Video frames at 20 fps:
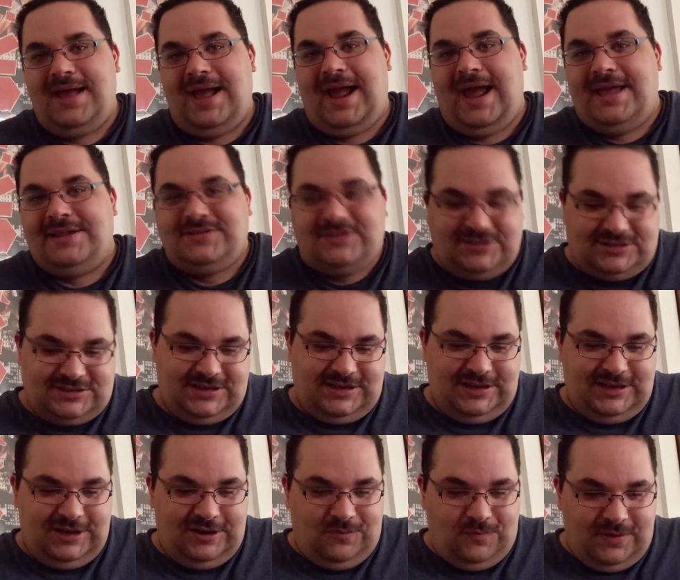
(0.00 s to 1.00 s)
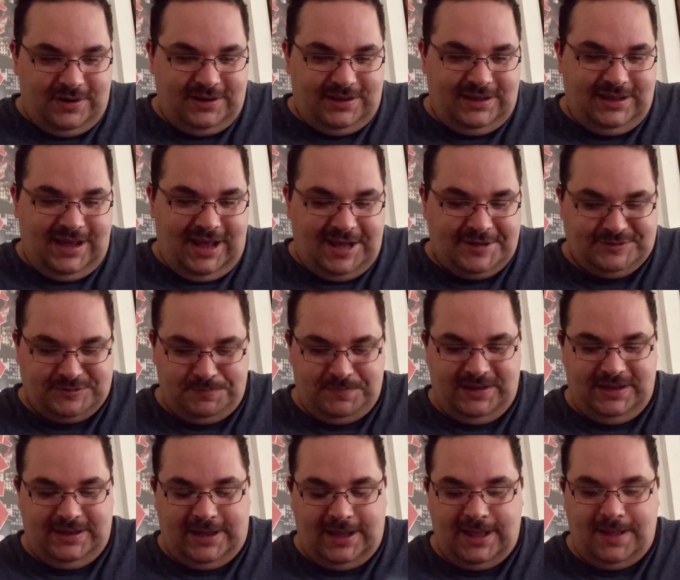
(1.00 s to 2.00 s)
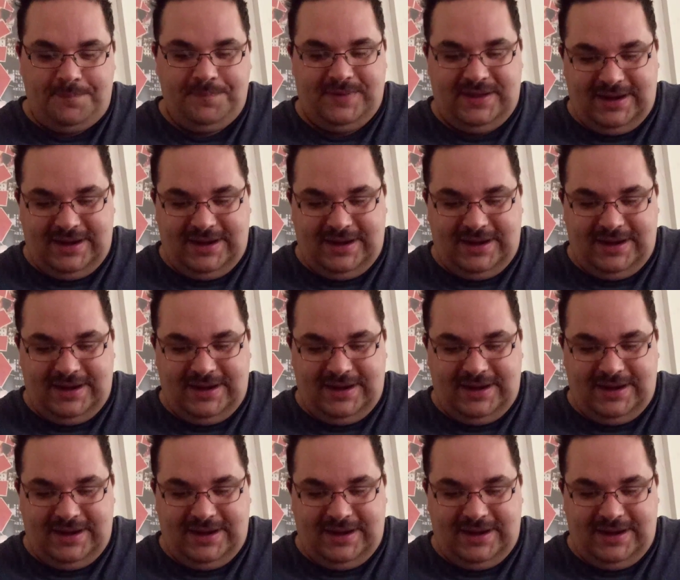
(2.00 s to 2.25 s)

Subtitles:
at seeing what he has become.